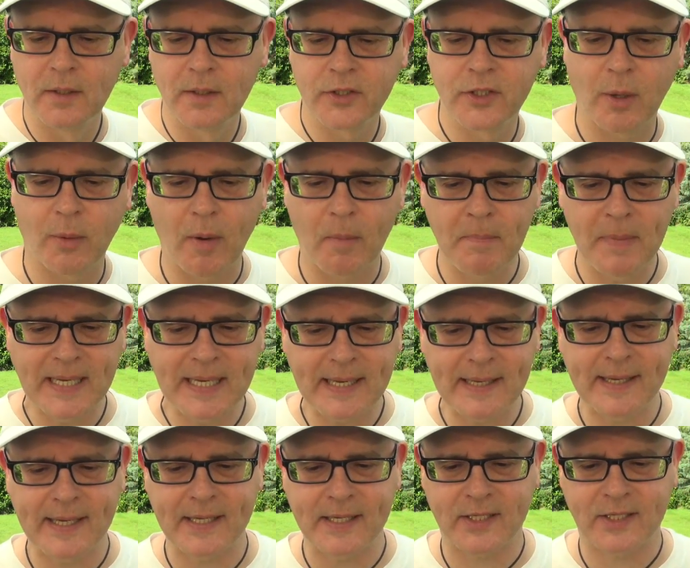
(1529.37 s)
So a
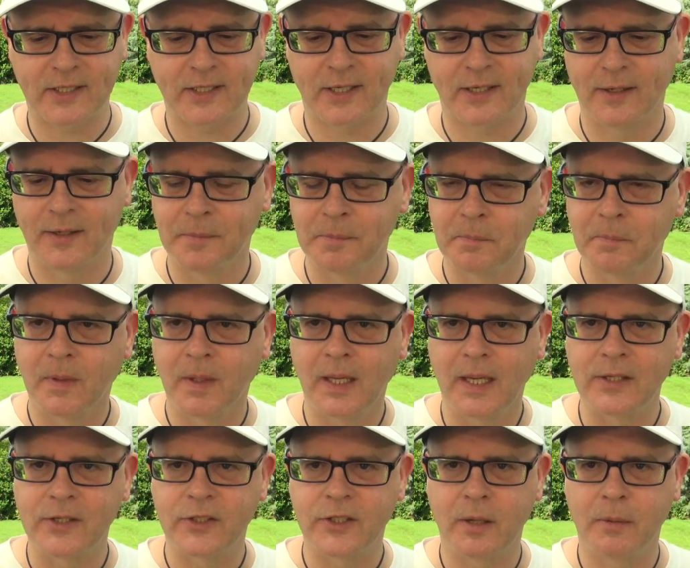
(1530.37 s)
mini-disc
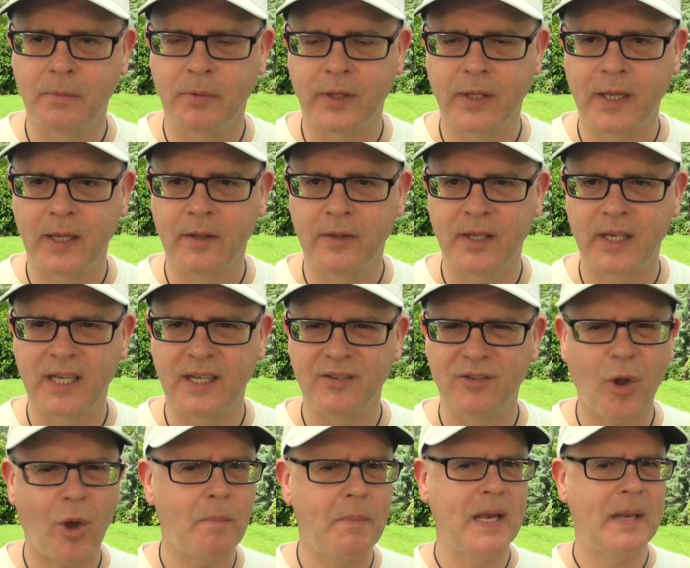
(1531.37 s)
is something that
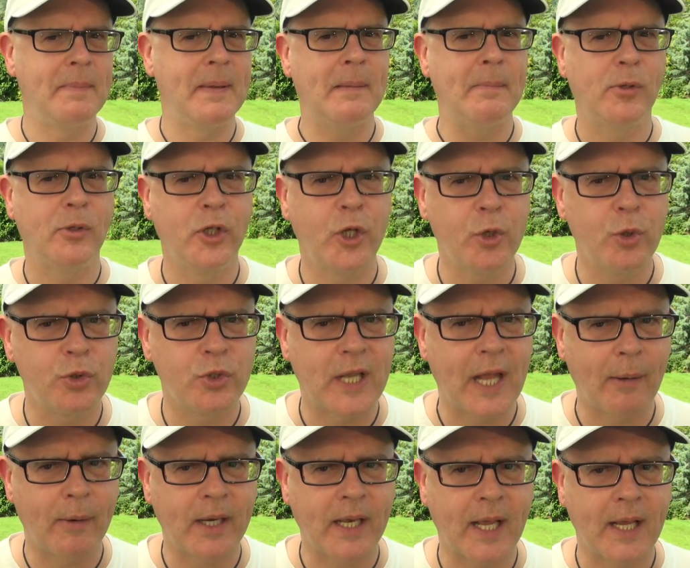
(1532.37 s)
not many people use
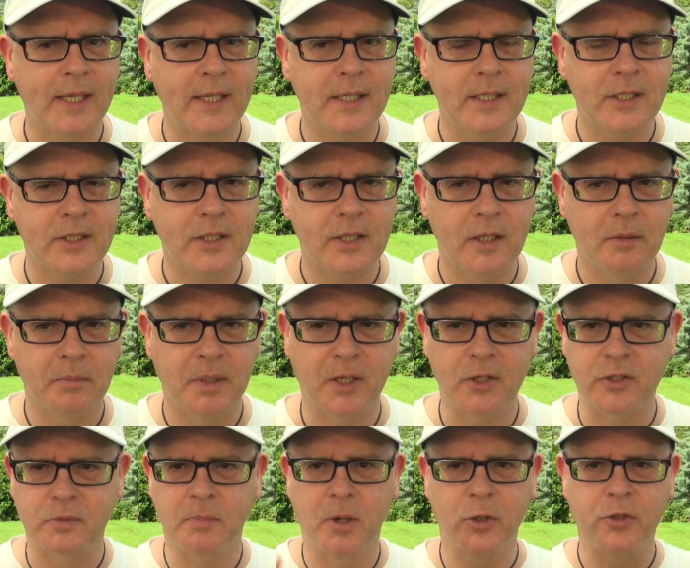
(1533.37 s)
nowadays,
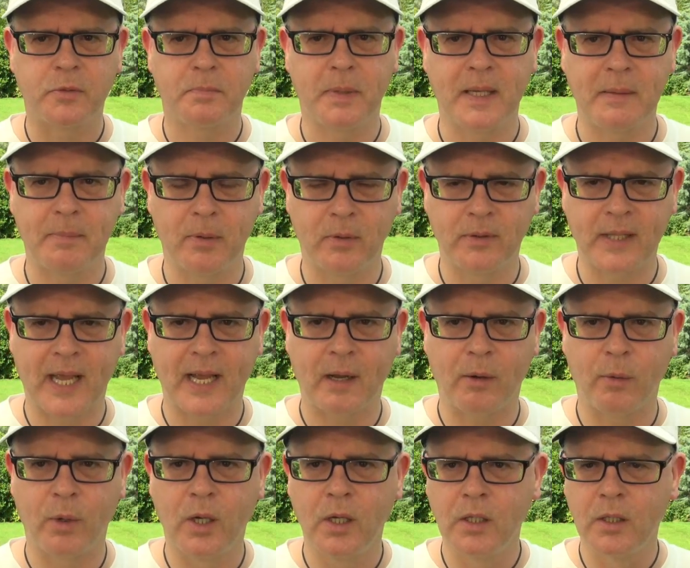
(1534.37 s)
because most people
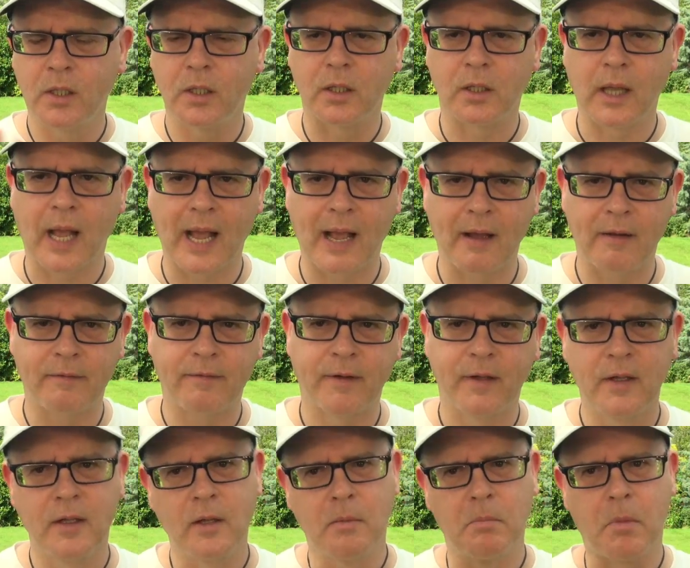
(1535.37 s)
now have
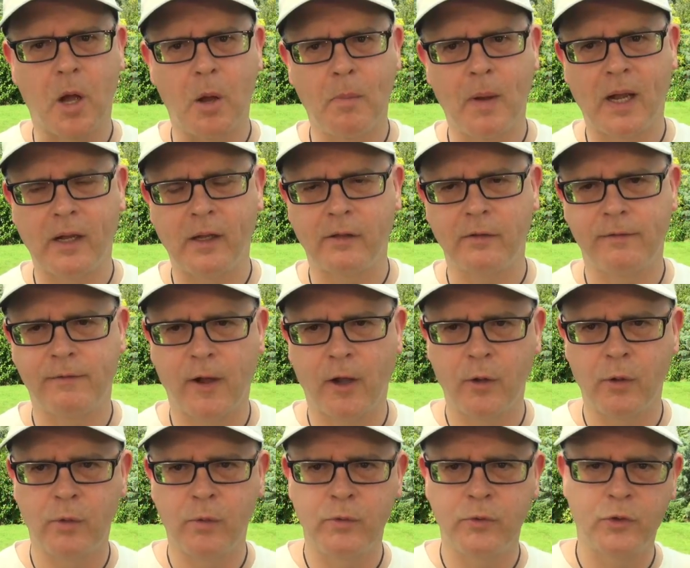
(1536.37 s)
mobile
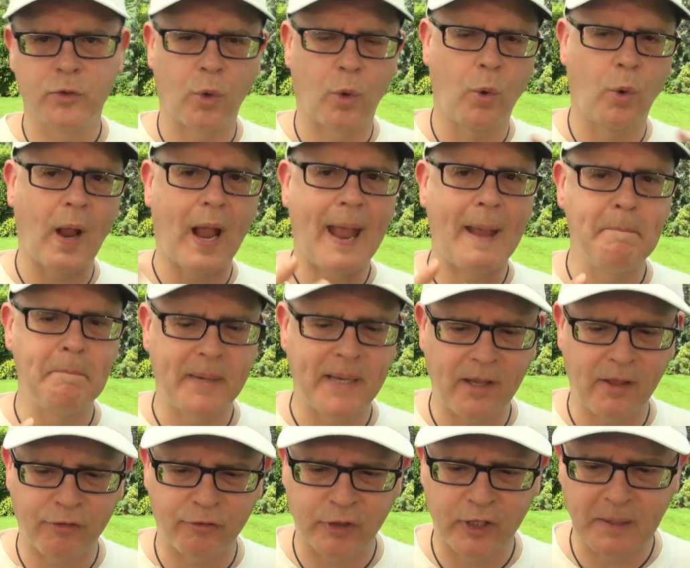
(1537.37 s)
phones or
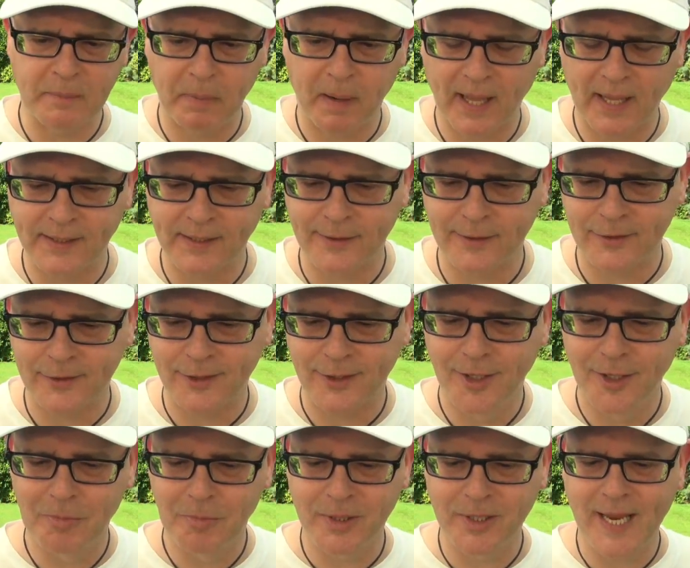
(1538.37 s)
MP3 players.
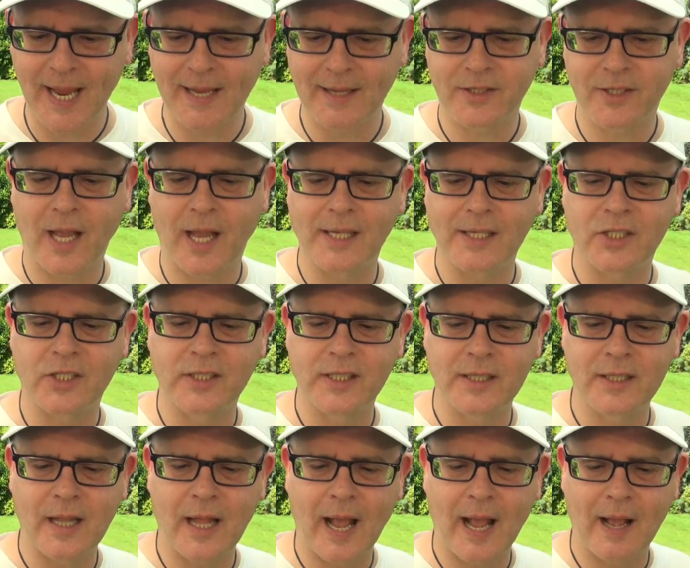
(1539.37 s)
But yes, I
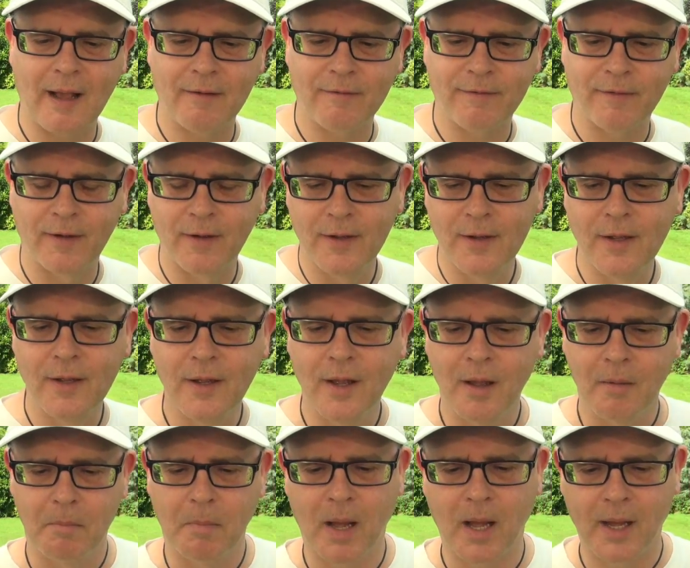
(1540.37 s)
still have
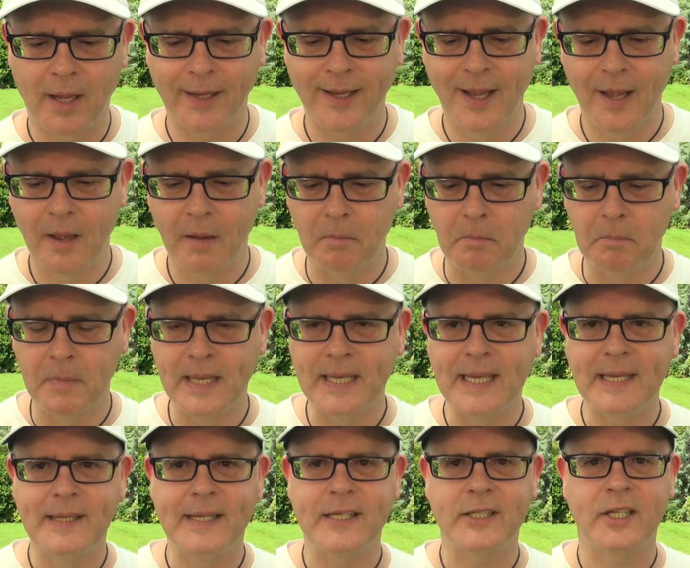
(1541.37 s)
my
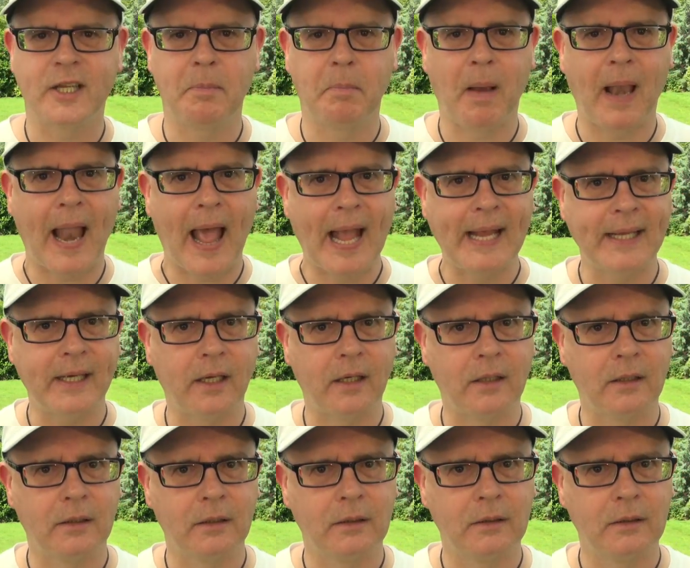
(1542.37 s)
mini-disc player.